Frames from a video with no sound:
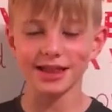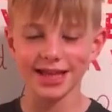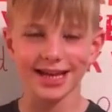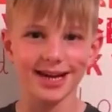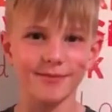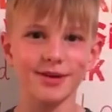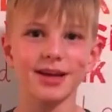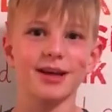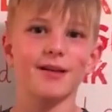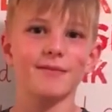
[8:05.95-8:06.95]
Liam.
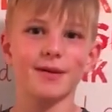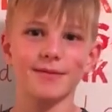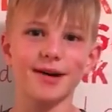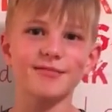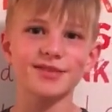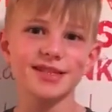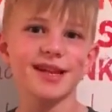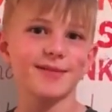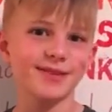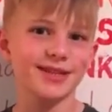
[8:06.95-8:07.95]
My mom's
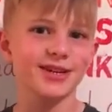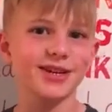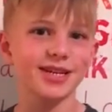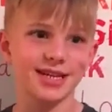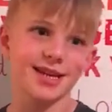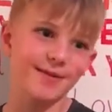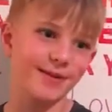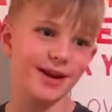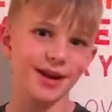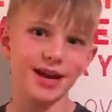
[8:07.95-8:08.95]
name is Krista
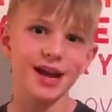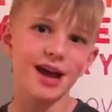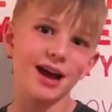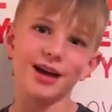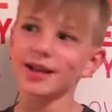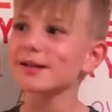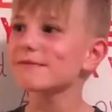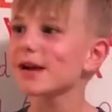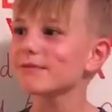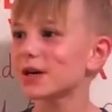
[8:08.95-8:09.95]
Perry. I
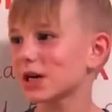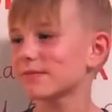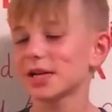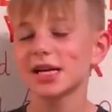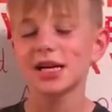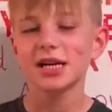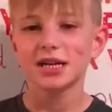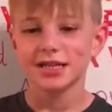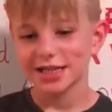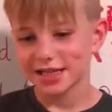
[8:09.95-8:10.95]
love my mom
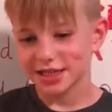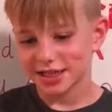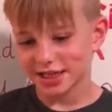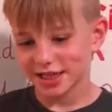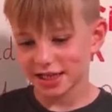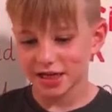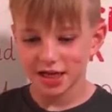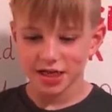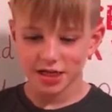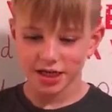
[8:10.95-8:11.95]
since she
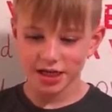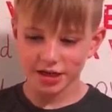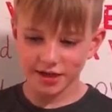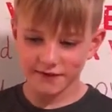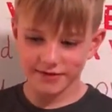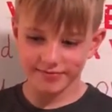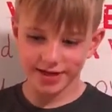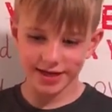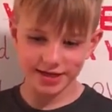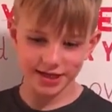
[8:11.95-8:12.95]
she loves
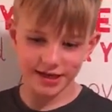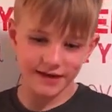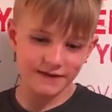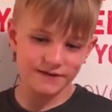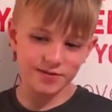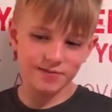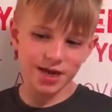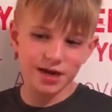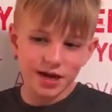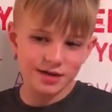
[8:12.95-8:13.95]
me and she gives
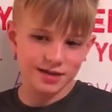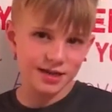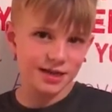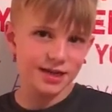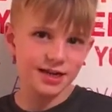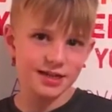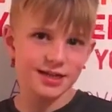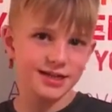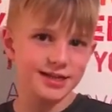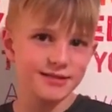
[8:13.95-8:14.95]
me hugs and
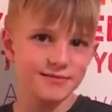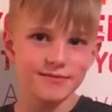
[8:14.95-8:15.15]
kisses.